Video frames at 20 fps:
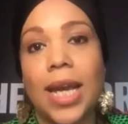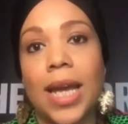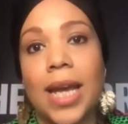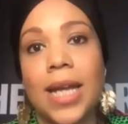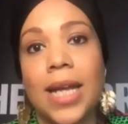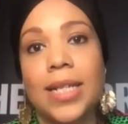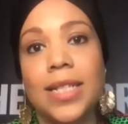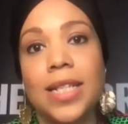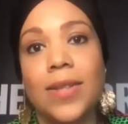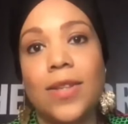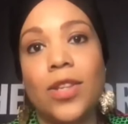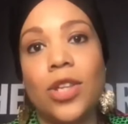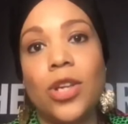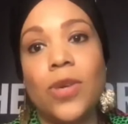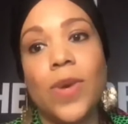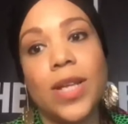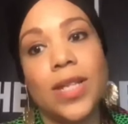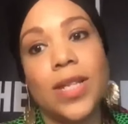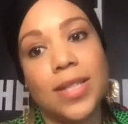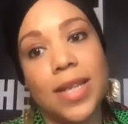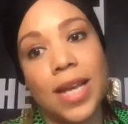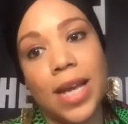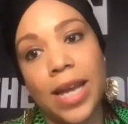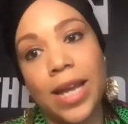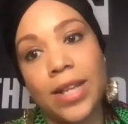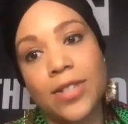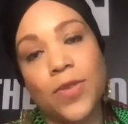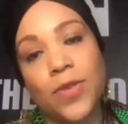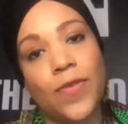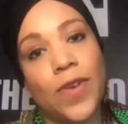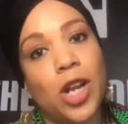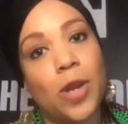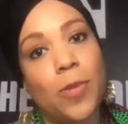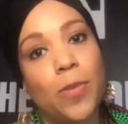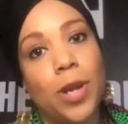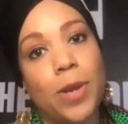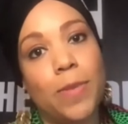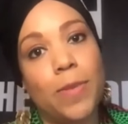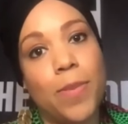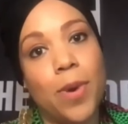And in the USA, it's
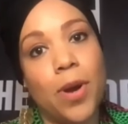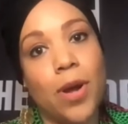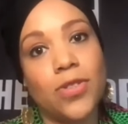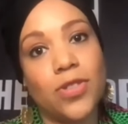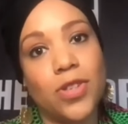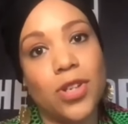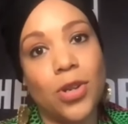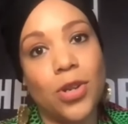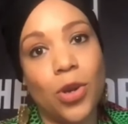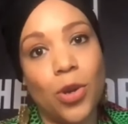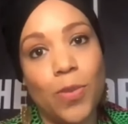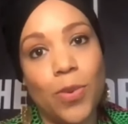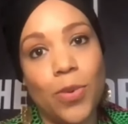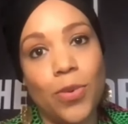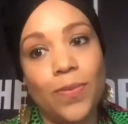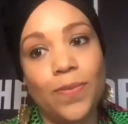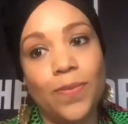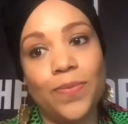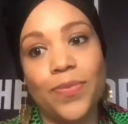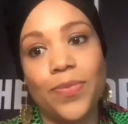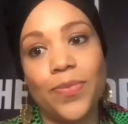available in Barnes & Noble.